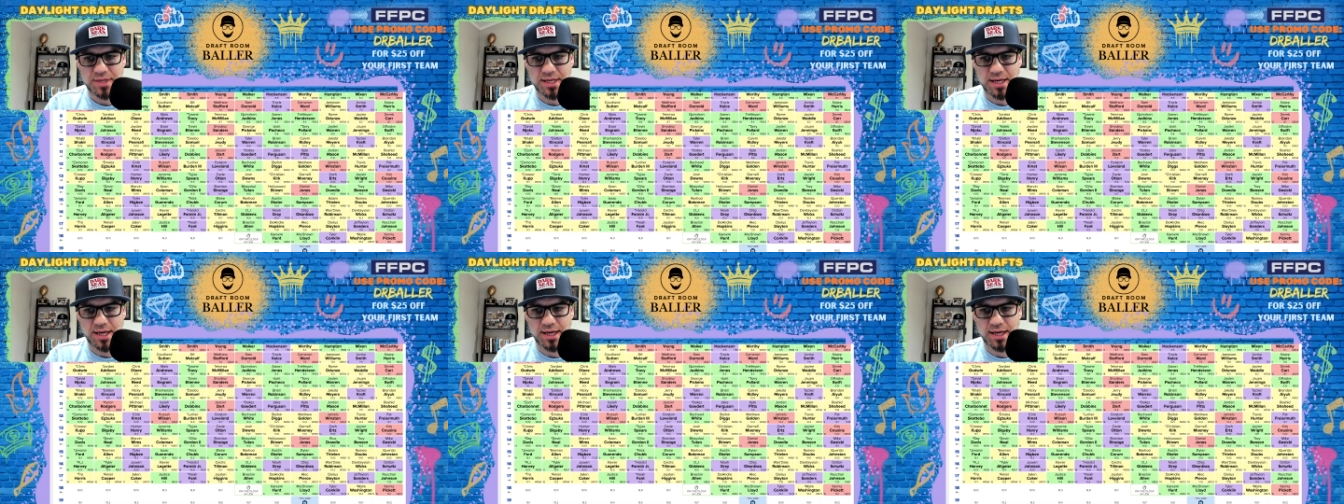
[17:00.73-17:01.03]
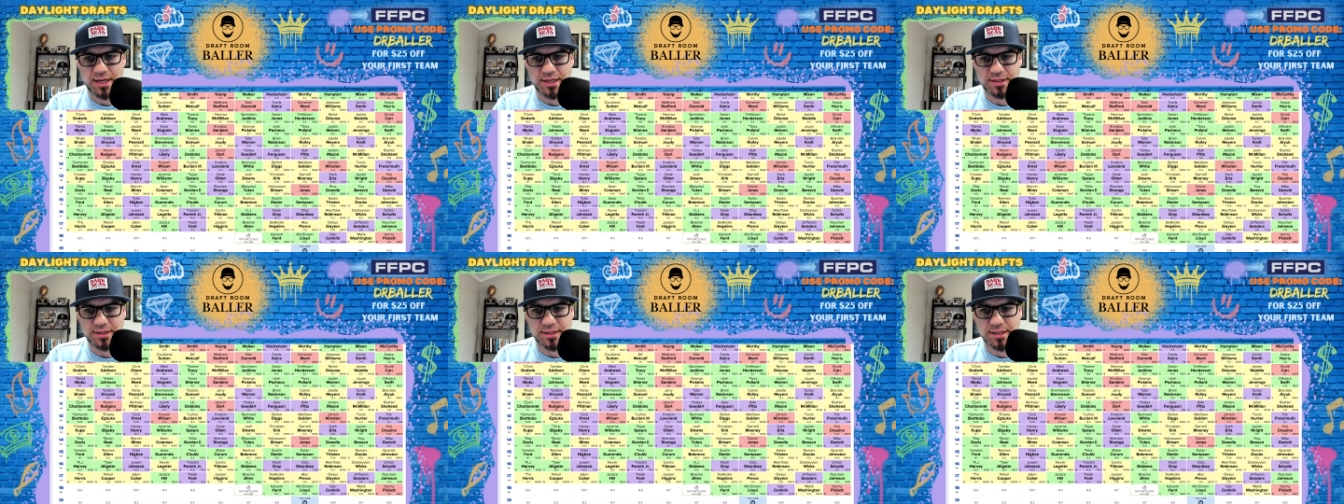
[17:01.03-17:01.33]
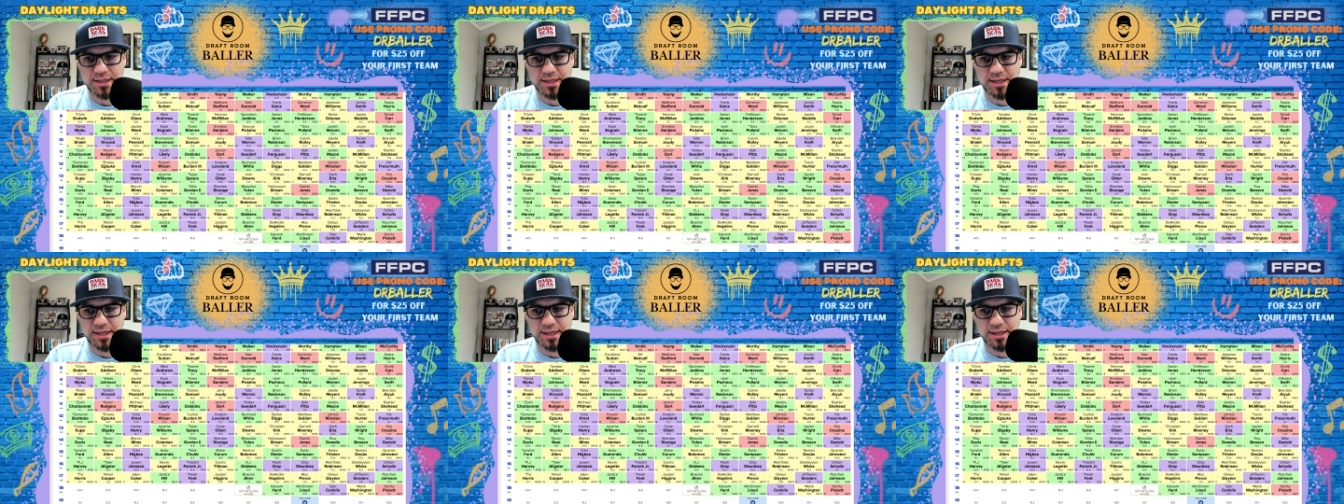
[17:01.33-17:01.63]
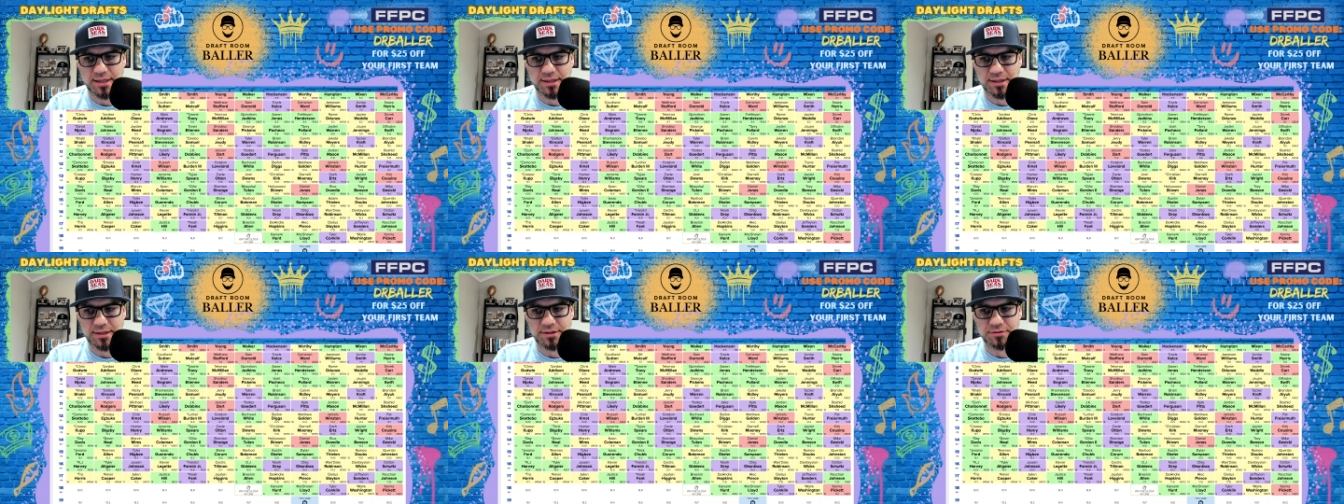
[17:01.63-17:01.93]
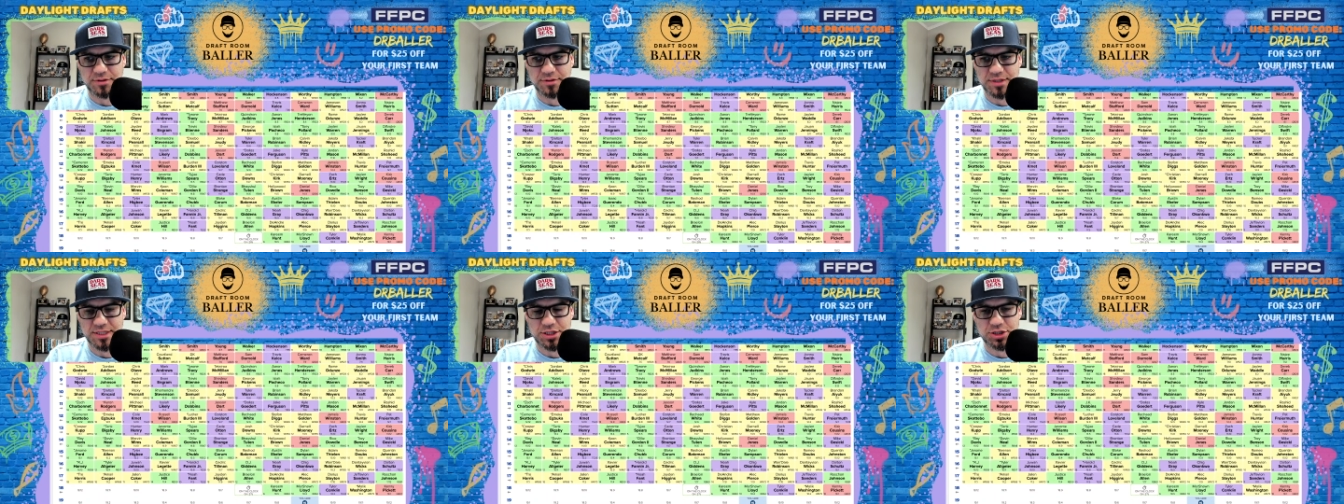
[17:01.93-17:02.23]
and he
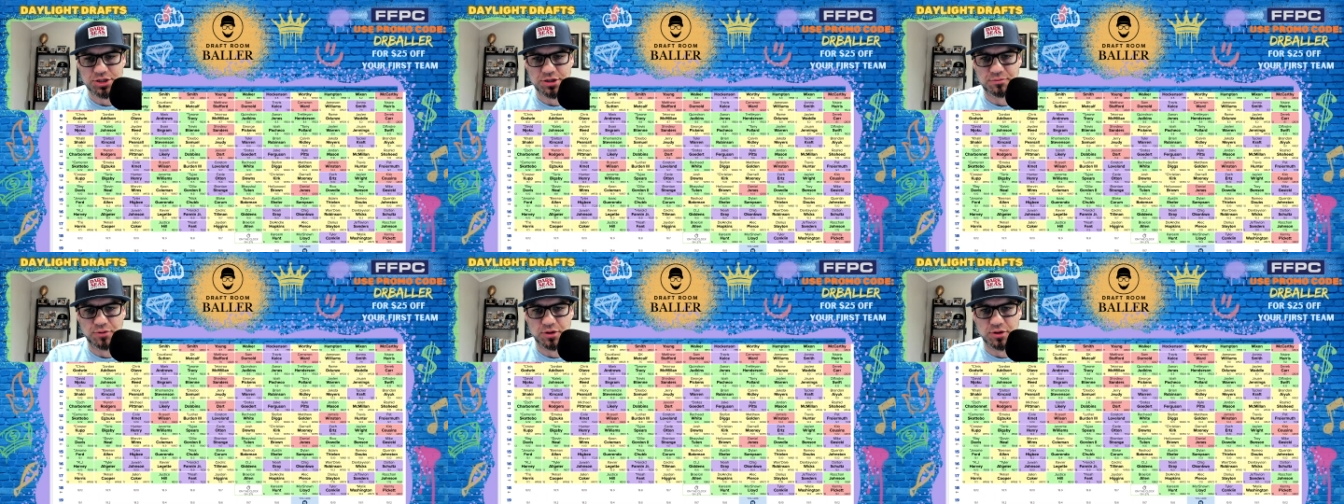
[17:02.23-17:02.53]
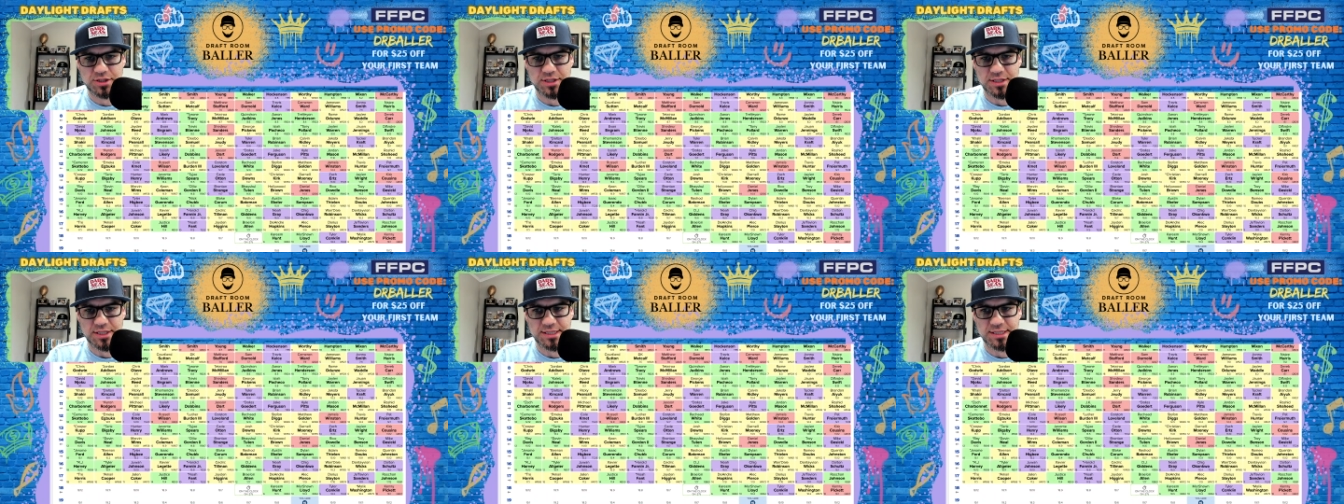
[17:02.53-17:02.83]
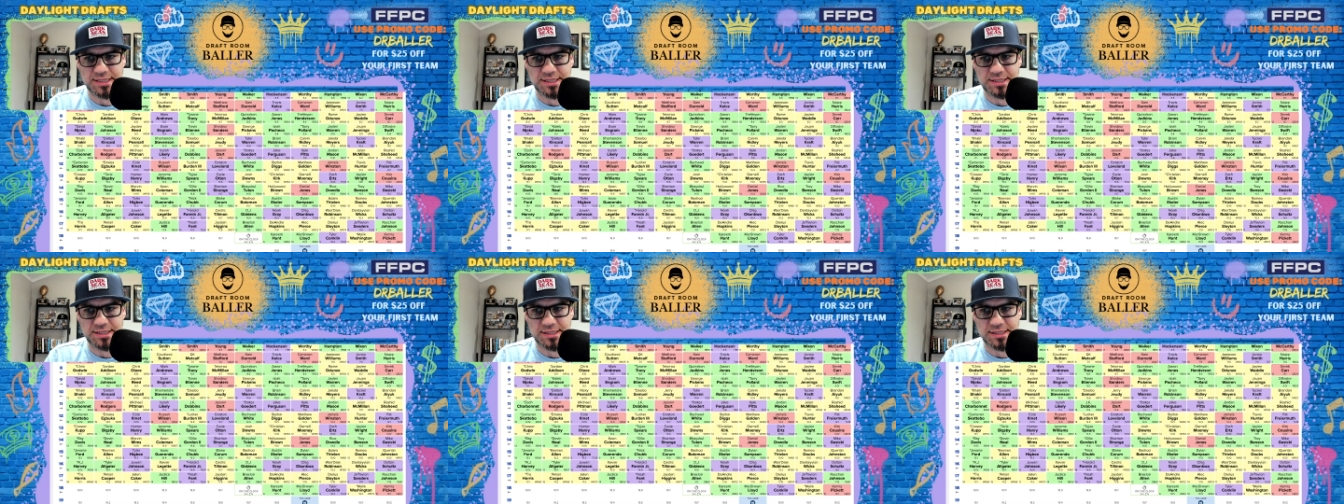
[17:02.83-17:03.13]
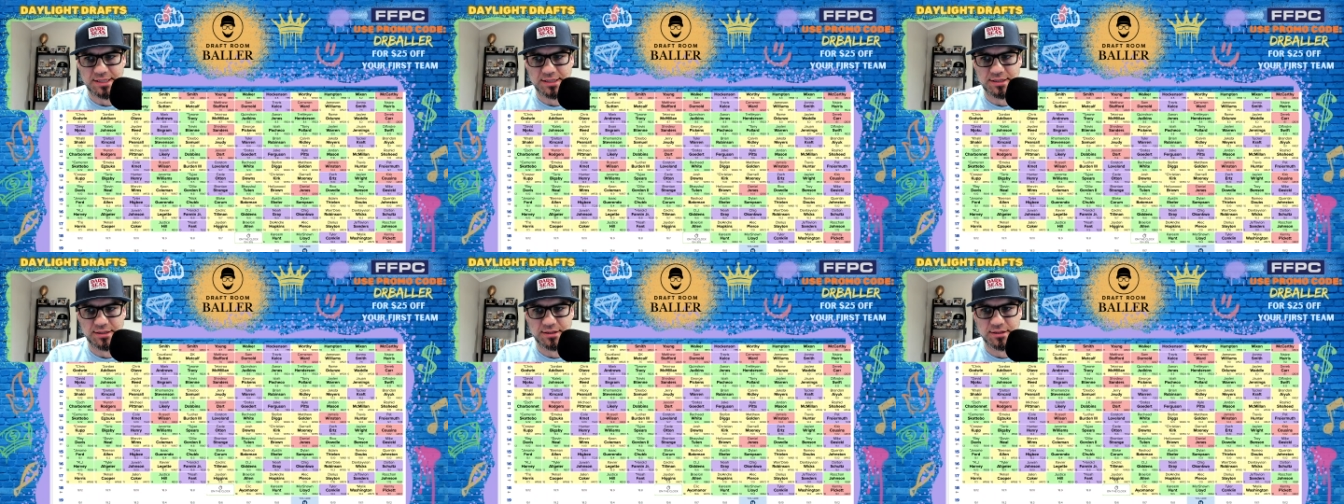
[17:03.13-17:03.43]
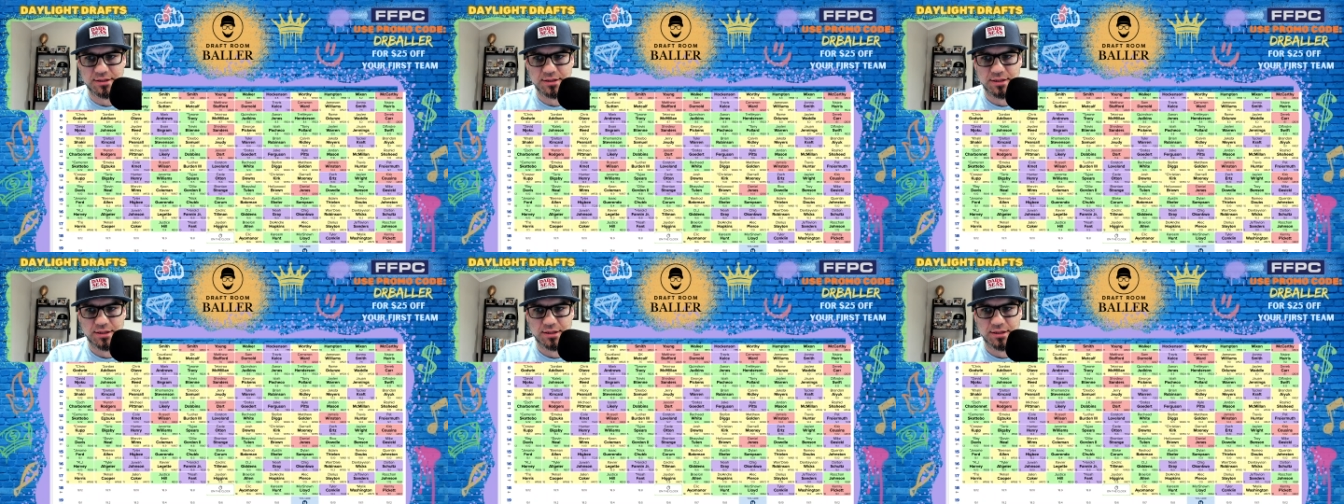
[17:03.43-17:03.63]
was injured most of the season.